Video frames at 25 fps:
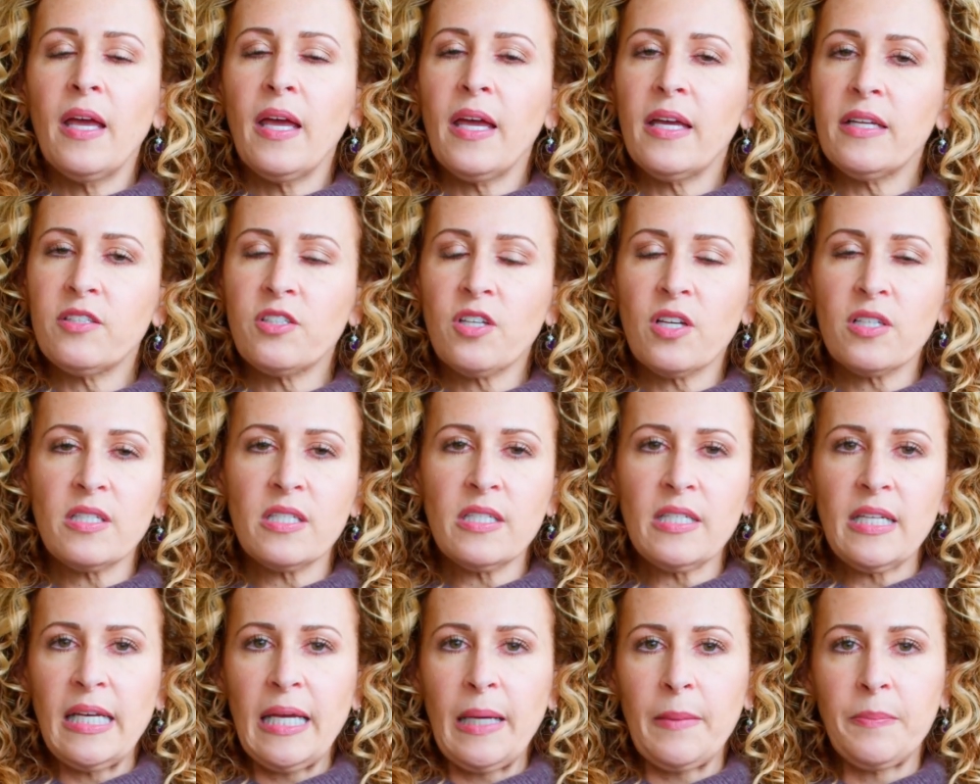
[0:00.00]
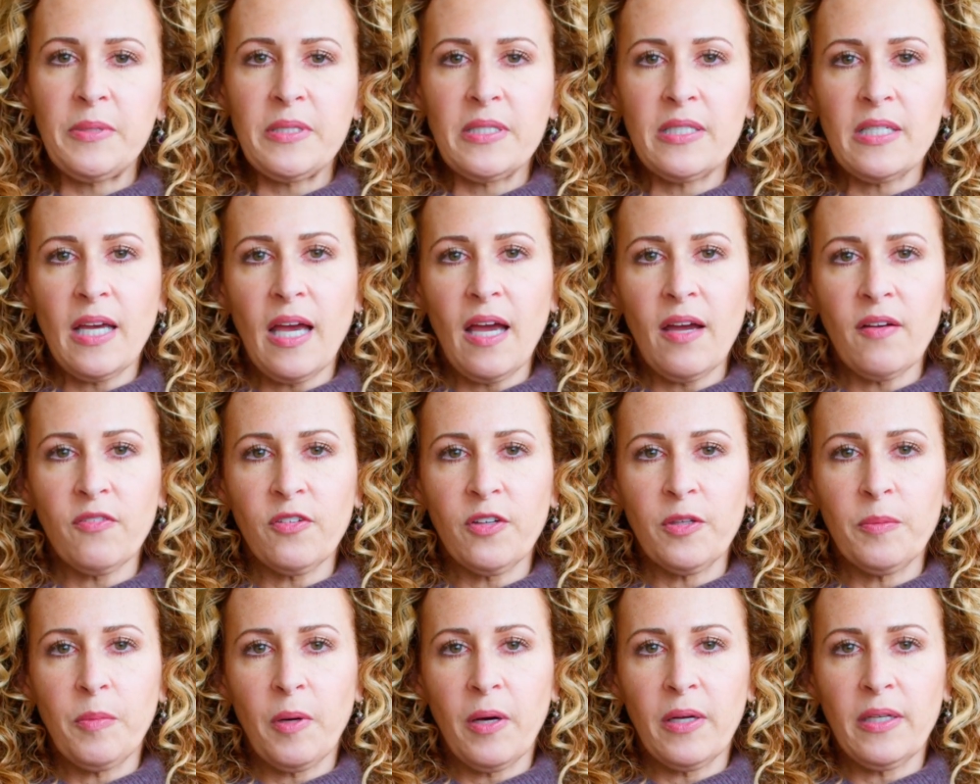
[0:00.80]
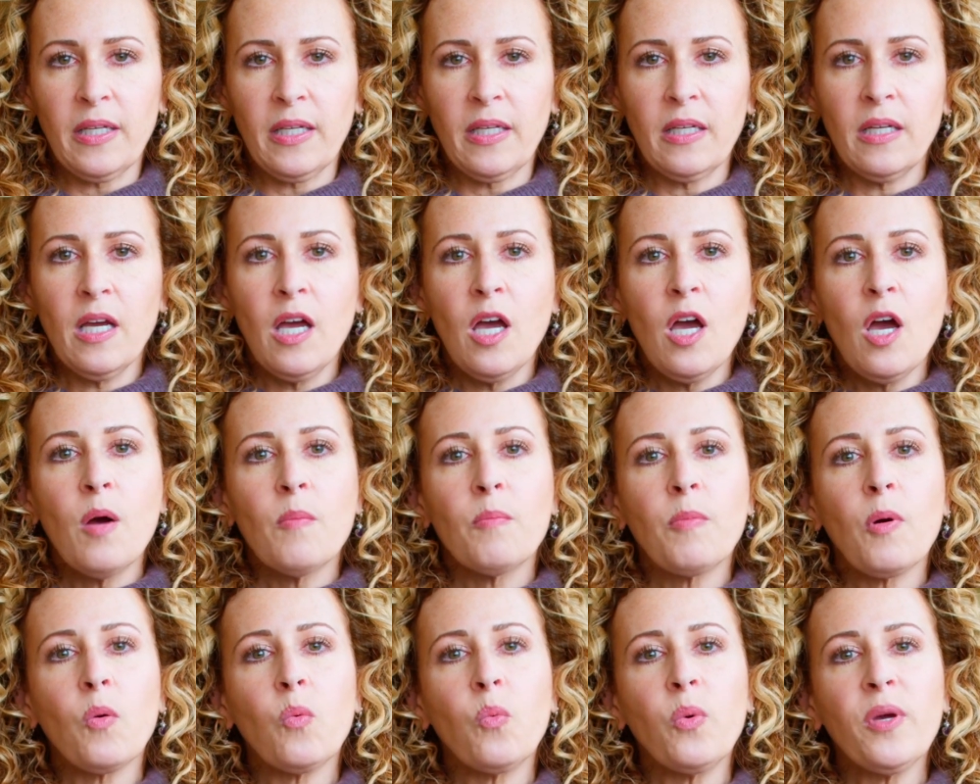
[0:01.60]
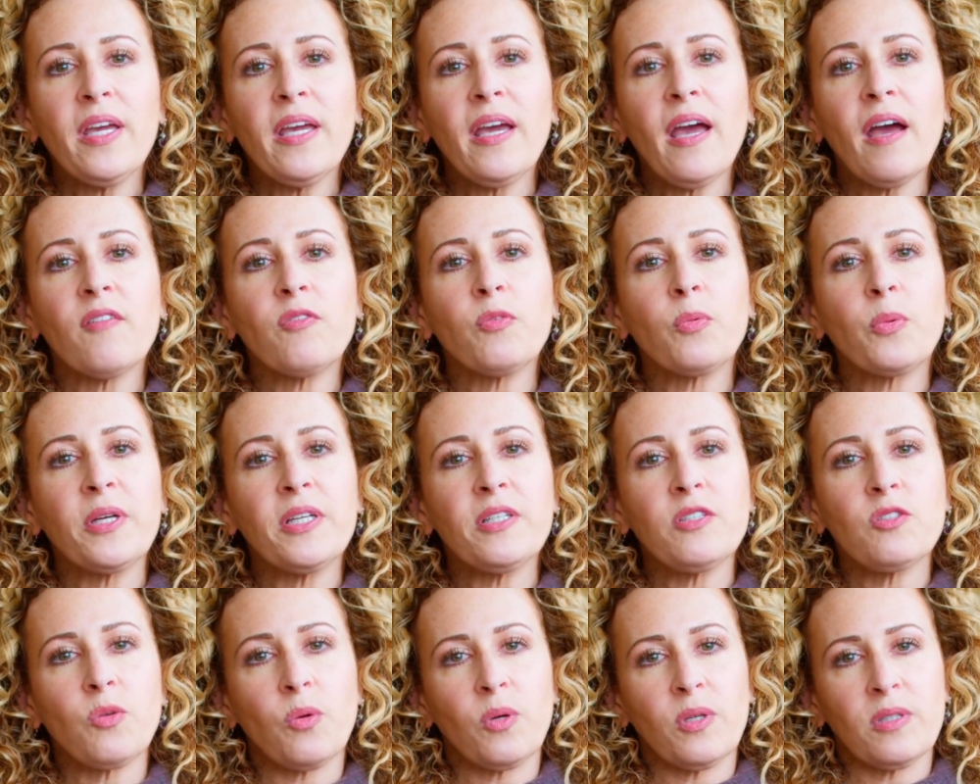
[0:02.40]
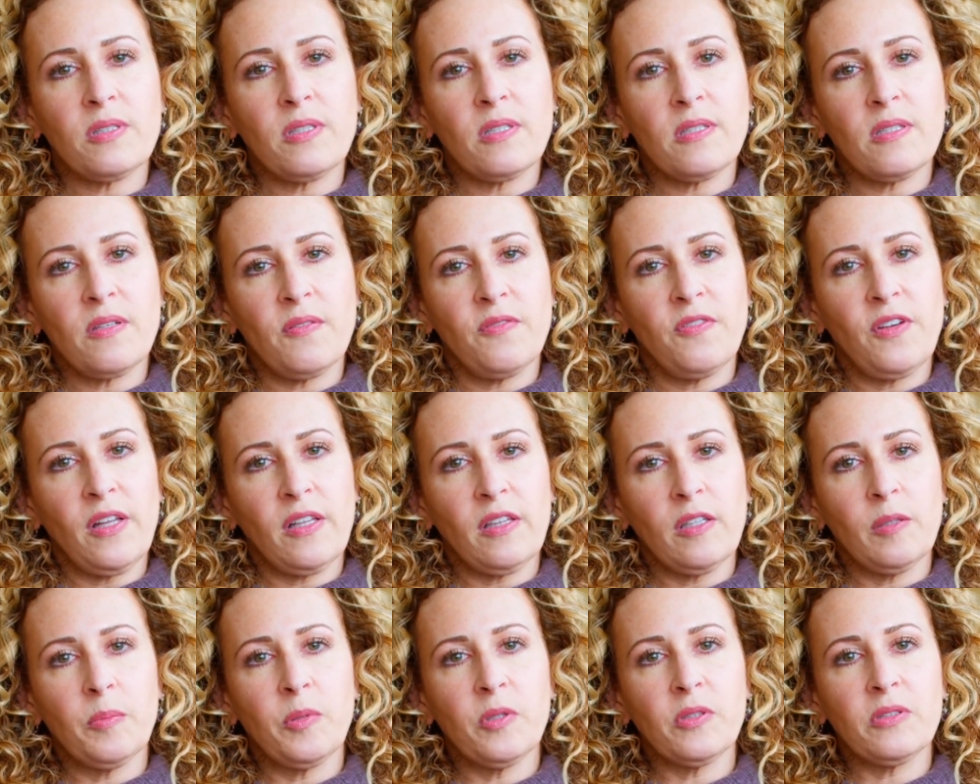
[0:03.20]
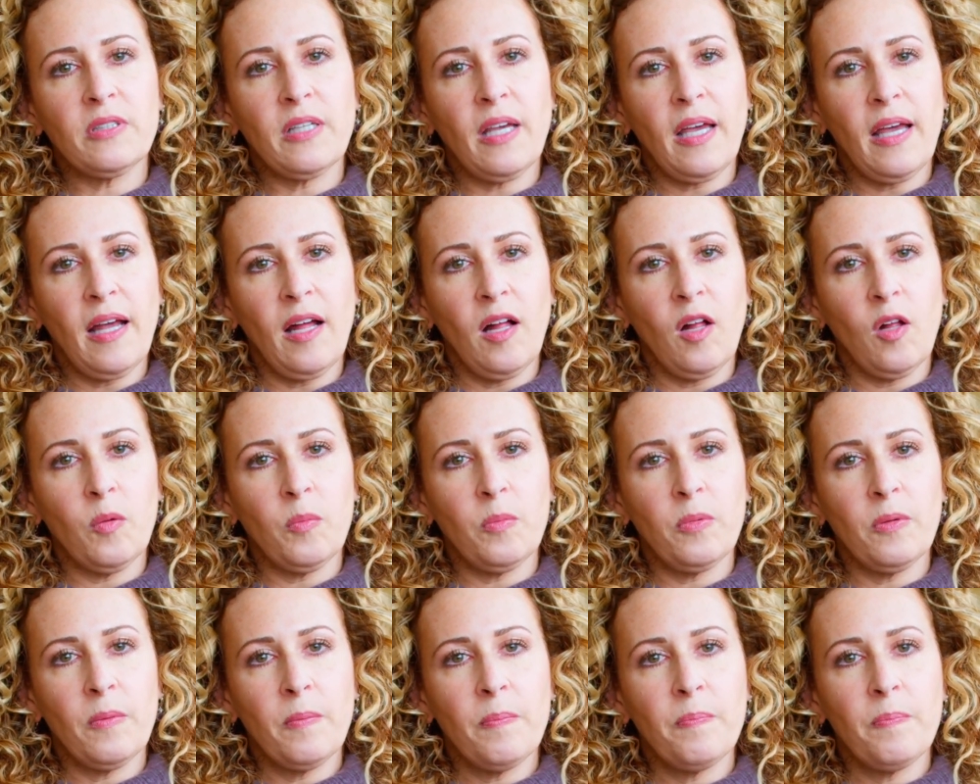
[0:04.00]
It doesn't happen to everybody, but we have resources available to help.